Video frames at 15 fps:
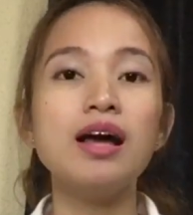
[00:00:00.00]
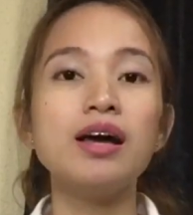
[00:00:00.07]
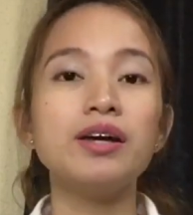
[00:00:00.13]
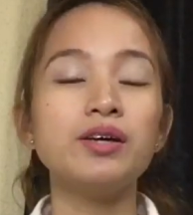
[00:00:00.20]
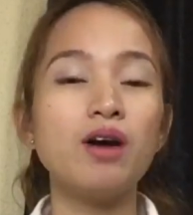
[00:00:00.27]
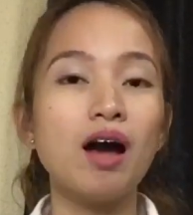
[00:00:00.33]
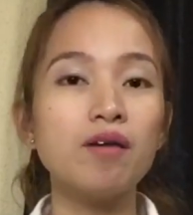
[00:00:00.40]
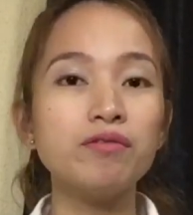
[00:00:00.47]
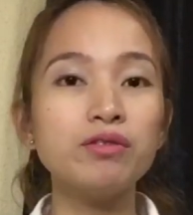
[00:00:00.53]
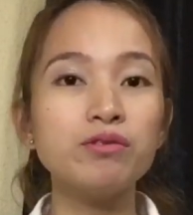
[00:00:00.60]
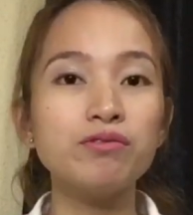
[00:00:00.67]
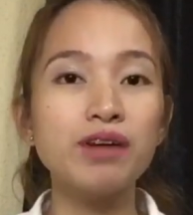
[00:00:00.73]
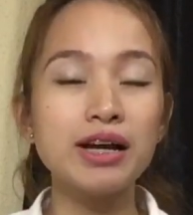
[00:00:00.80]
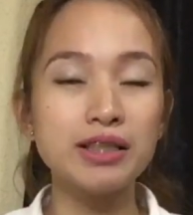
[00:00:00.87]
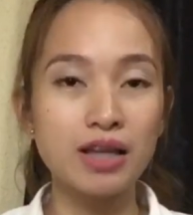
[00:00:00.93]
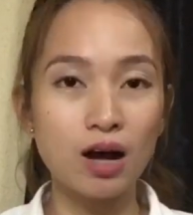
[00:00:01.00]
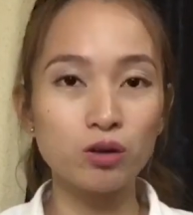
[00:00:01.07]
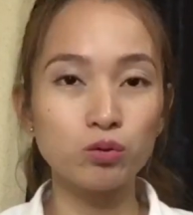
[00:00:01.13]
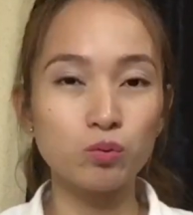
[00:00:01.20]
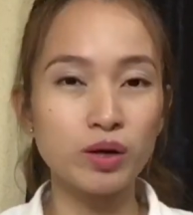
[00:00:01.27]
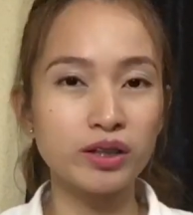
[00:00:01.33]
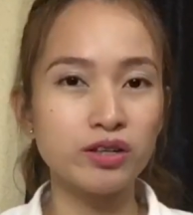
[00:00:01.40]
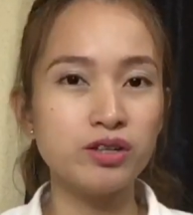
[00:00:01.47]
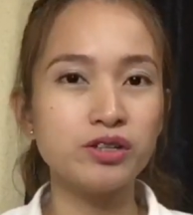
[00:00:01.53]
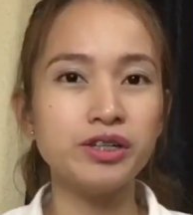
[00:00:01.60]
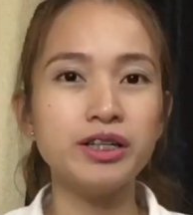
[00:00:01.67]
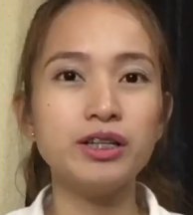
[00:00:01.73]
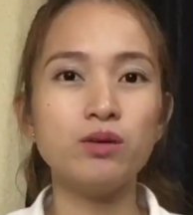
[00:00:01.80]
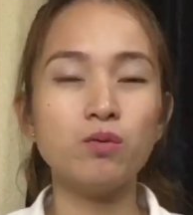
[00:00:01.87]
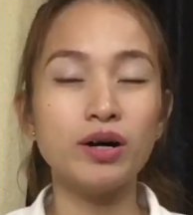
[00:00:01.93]
you have to find out what you
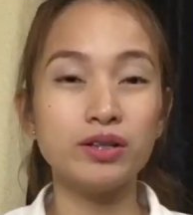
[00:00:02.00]
really want